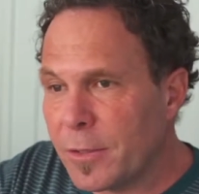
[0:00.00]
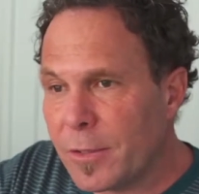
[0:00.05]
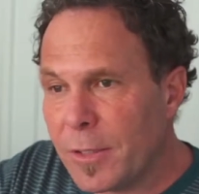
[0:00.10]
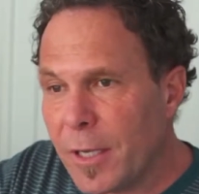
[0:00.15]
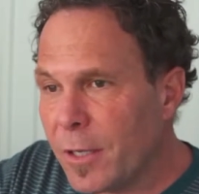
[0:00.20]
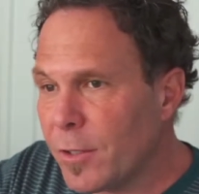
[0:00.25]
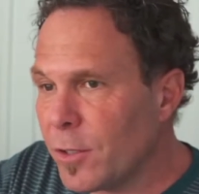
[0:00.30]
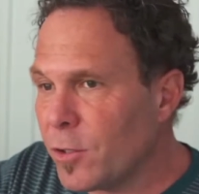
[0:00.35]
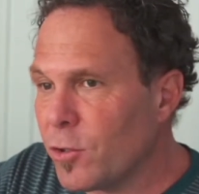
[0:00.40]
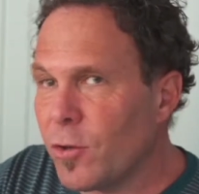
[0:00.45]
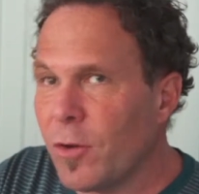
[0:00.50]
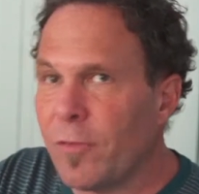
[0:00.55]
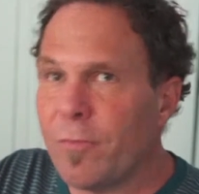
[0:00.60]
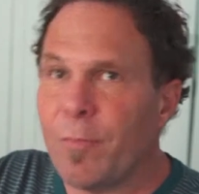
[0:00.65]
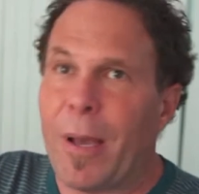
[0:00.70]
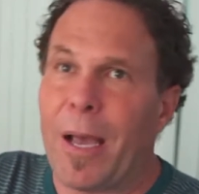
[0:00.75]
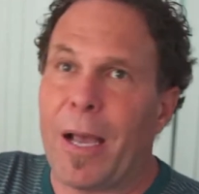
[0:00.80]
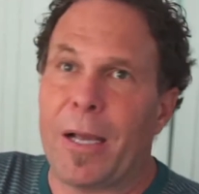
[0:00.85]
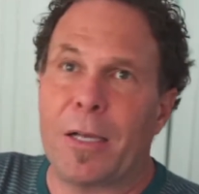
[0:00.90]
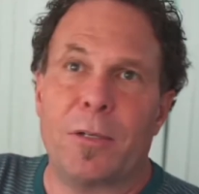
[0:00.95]
tend to drift
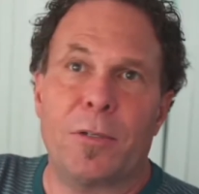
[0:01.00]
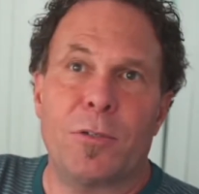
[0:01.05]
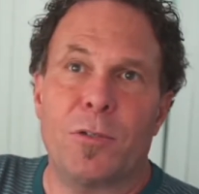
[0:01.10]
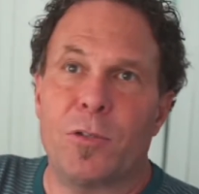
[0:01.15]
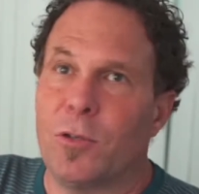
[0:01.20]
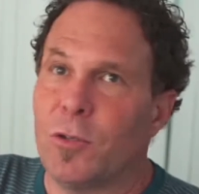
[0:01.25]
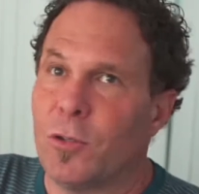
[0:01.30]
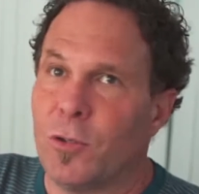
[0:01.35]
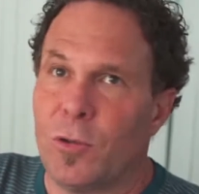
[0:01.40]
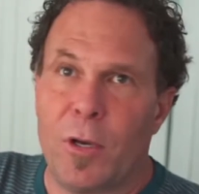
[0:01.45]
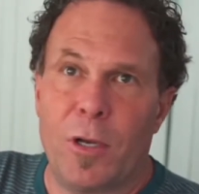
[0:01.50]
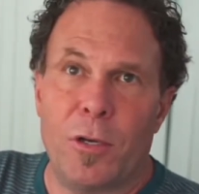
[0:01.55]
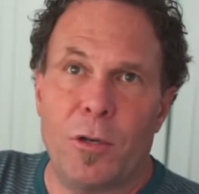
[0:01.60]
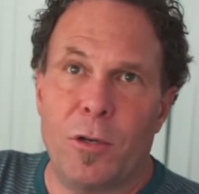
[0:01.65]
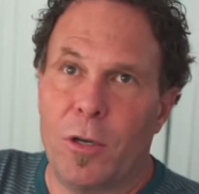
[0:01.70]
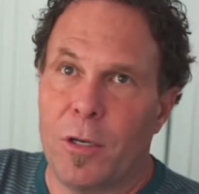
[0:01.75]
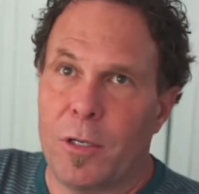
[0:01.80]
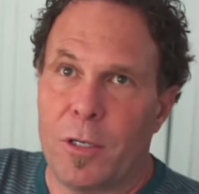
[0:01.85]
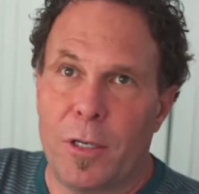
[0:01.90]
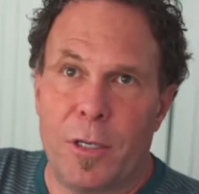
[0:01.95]
back as soon as you
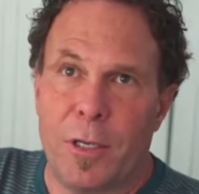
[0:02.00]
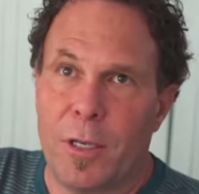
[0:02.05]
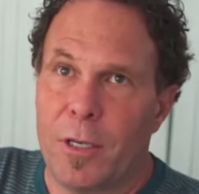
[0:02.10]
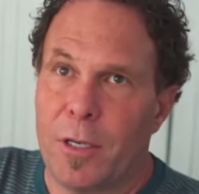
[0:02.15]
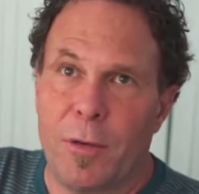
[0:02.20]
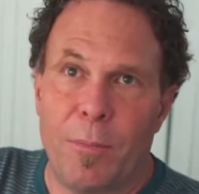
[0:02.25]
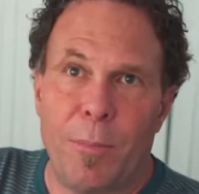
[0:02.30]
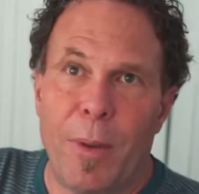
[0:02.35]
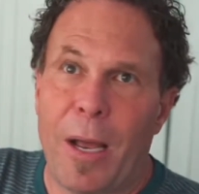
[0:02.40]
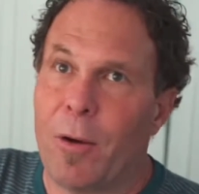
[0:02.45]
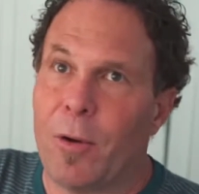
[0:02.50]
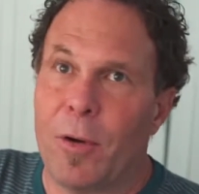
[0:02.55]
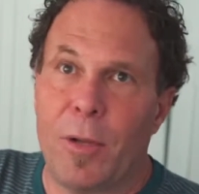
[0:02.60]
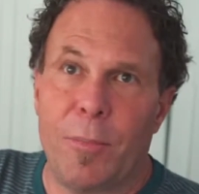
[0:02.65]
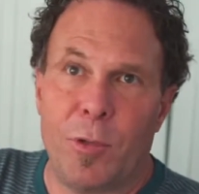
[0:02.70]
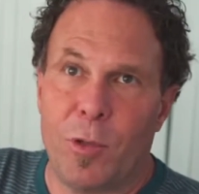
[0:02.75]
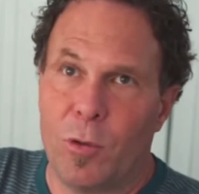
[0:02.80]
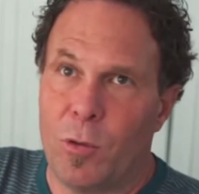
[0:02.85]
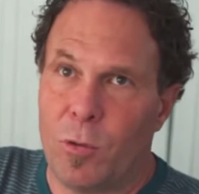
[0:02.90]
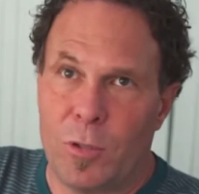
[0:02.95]
unhook, and then they're powered
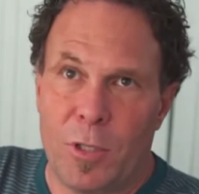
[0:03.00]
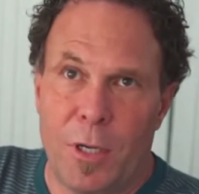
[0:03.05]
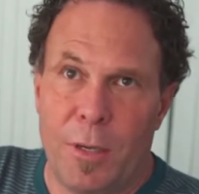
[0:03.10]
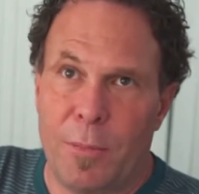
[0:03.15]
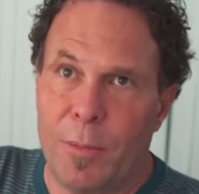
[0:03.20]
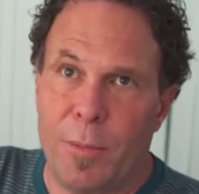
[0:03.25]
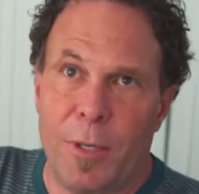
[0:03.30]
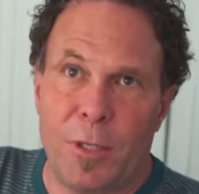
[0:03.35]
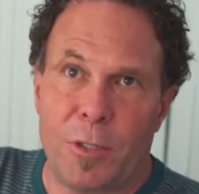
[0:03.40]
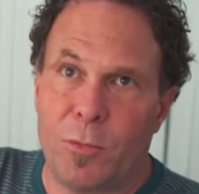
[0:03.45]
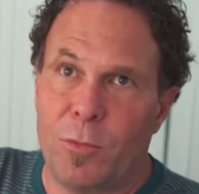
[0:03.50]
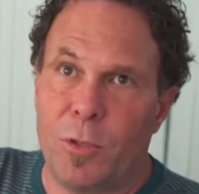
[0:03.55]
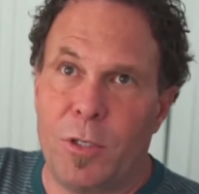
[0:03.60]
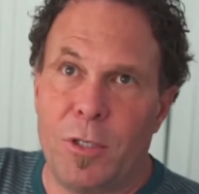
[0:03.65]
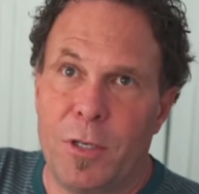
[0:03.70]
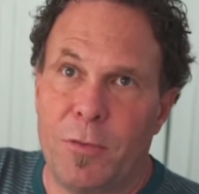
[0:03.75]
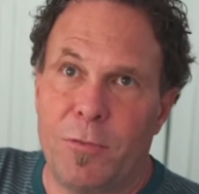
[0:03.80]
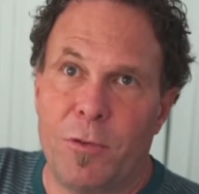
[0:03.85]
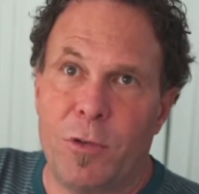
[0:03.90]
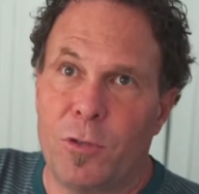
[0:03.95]
up the whole time. It makes it
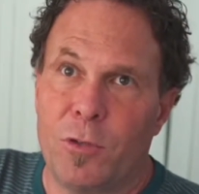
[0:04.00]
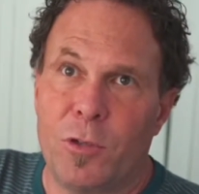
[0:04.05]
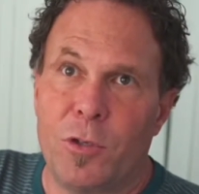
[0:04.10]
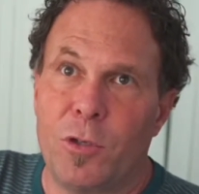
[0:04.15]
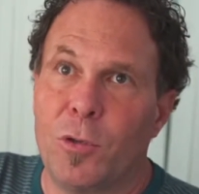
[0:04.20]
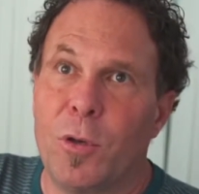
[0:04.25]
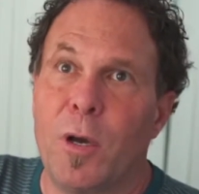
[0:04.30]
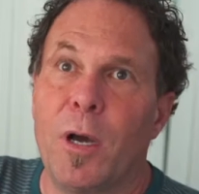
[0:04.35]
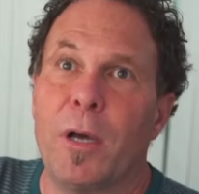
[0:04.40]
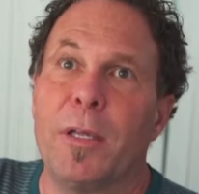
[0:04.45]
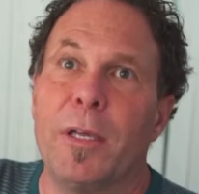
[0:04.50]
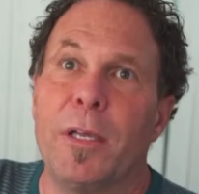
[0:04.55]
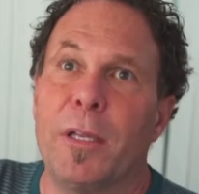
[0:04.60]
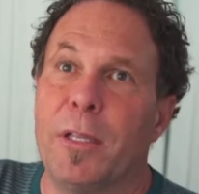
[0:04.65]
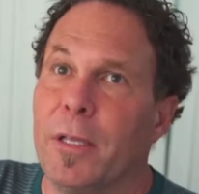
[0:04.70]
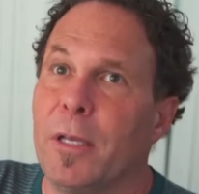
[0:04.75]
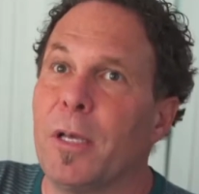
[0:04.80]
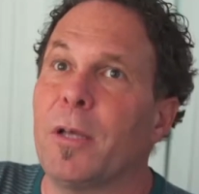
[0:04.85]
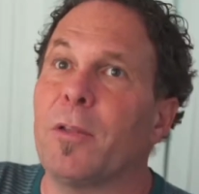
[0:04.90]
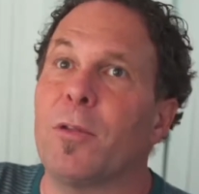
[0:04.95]
really difficult to do
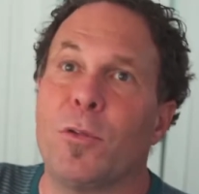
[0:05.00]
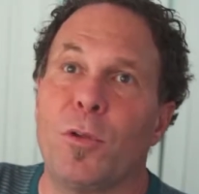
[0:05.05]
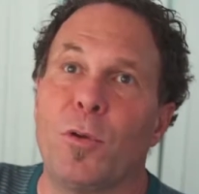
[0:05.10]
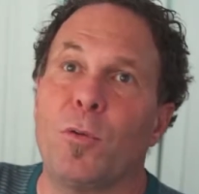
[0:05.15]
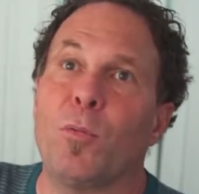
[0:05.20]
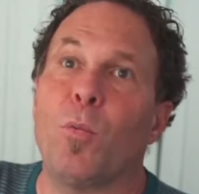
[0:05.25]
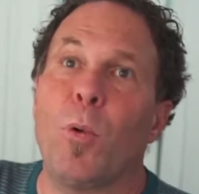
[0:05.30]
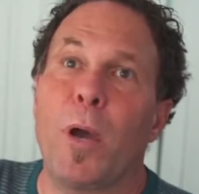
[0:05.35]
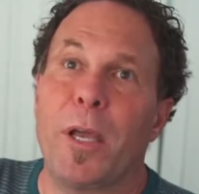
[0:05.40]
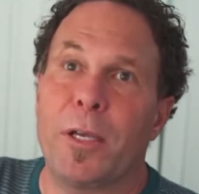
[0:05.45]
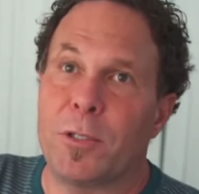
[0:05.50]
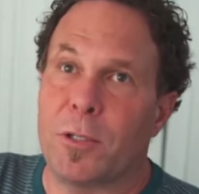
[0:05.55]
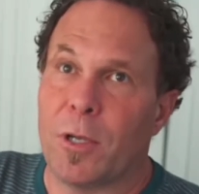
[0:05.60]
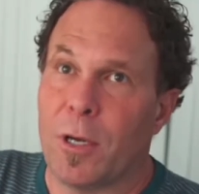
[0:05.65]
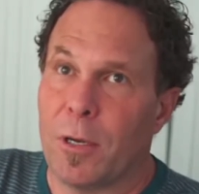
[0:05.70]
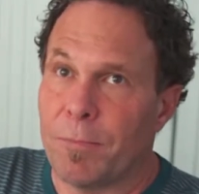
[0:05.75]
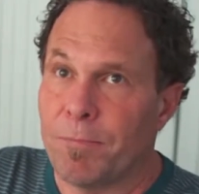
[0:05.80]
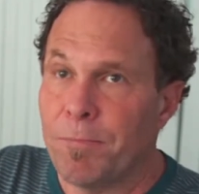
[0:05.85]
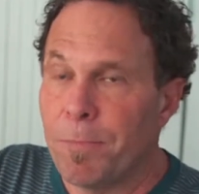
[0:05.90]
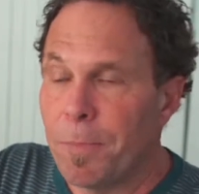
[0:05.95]
anything other than wake
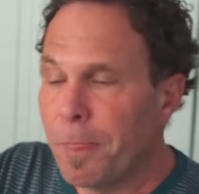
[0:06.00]
style.